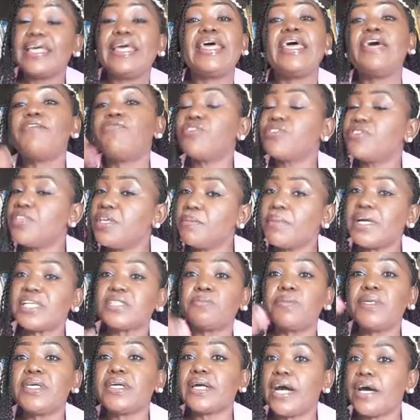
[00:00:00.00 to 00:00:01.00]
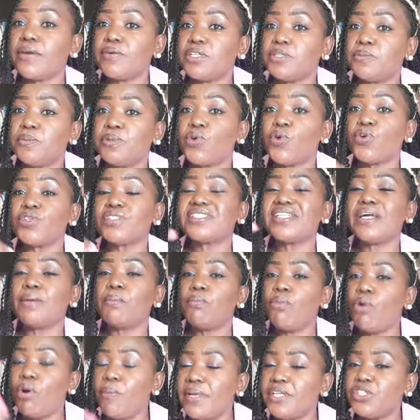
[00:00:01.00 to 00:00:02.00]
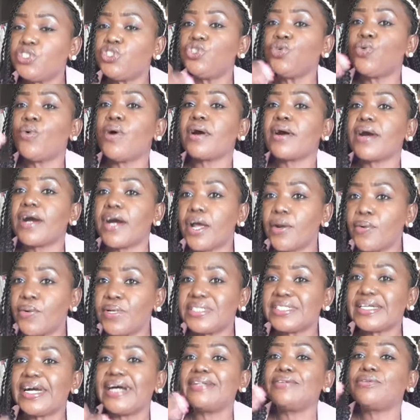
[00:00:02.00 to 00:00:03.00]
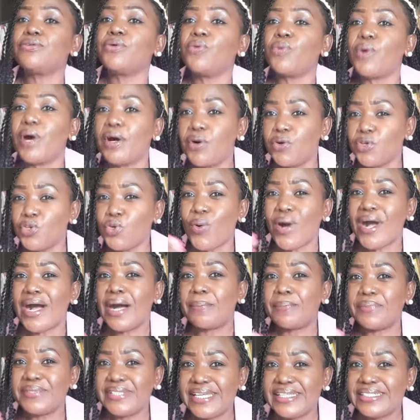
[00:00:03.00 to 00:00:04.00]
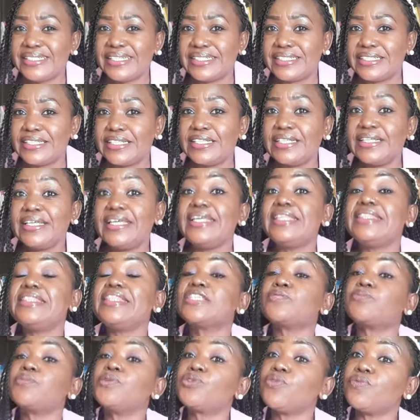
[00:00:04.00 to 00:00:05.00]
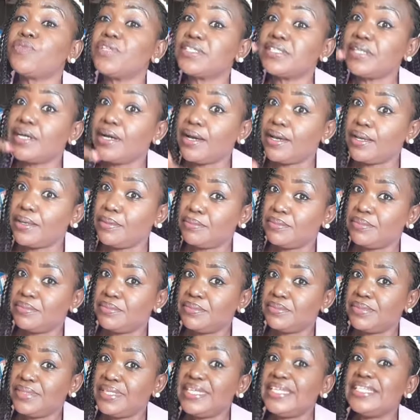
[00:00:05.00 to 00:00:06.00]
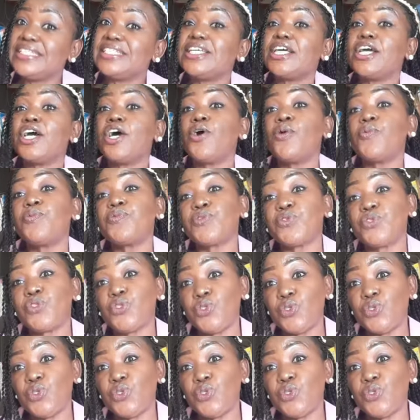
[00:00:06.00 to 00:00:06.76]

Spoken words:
Everything must be current, because the moment you are current and you are updated in the spirit of the time, it helps